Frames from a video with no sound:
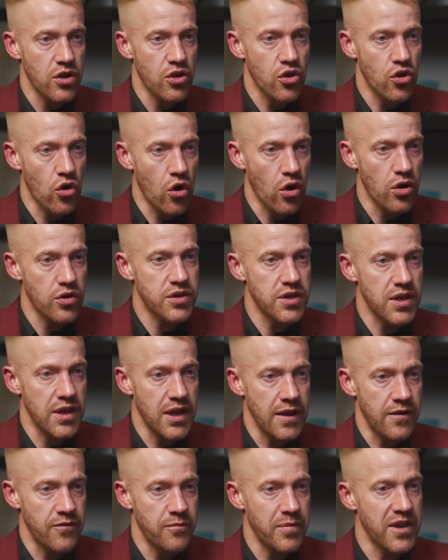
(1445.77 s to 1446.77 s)
got to
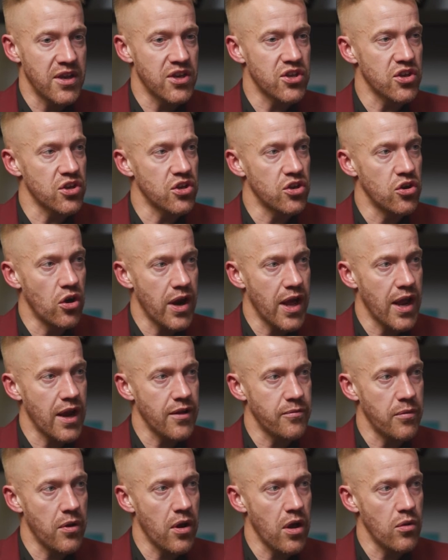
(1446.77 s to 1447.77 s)
live because I got out
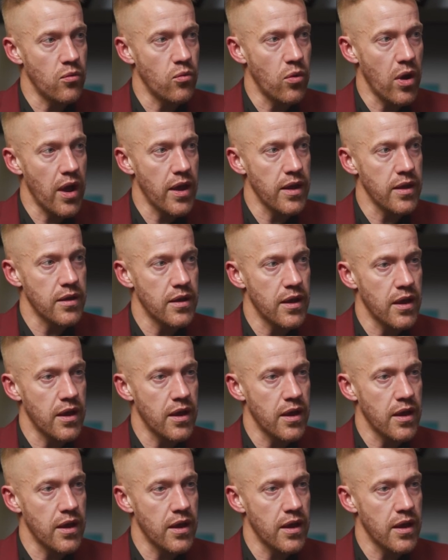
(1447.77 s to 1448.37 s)
of my own way